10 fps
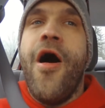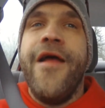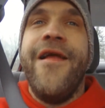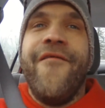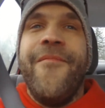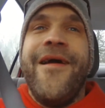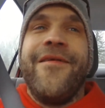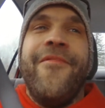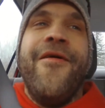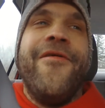I never make
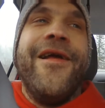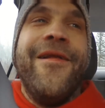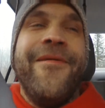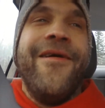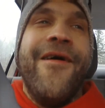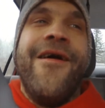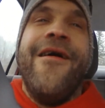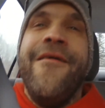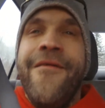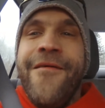them right. What are you going to be
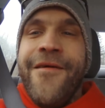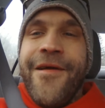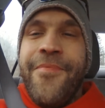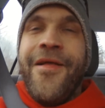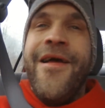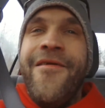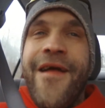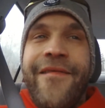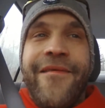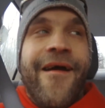a complainer?
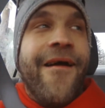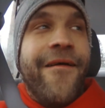That's all right.